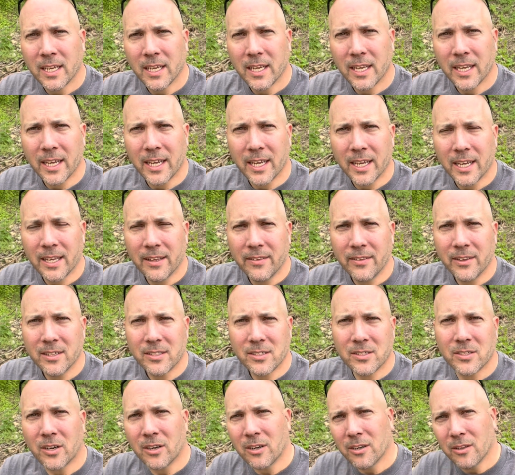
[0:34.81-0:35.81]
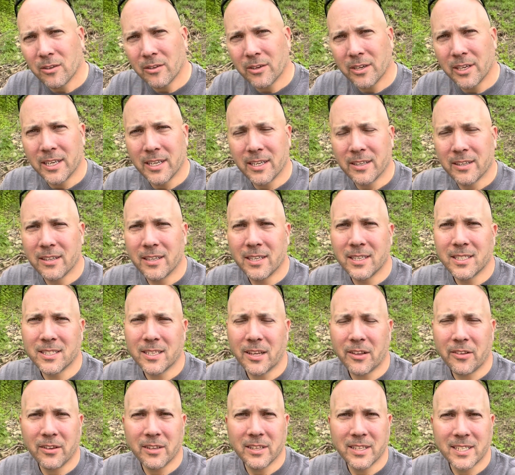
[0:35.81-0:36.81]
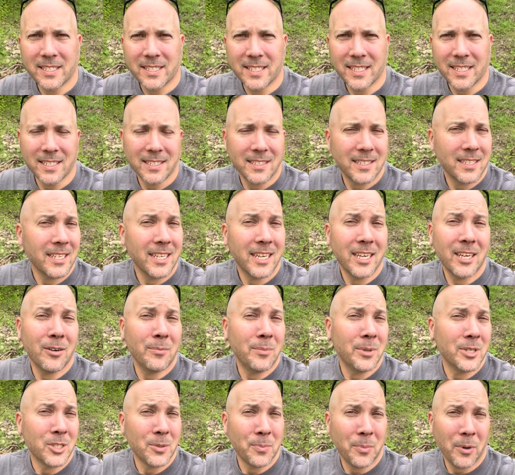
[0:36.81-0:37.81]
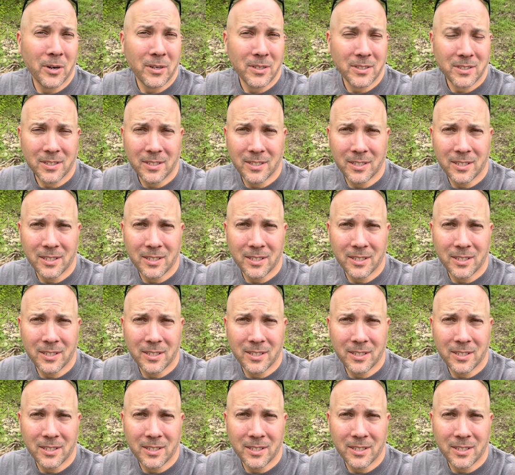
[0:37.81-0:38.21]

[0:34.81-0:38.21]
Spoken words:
and then started looking at his other listings, and he had a bunch of parts.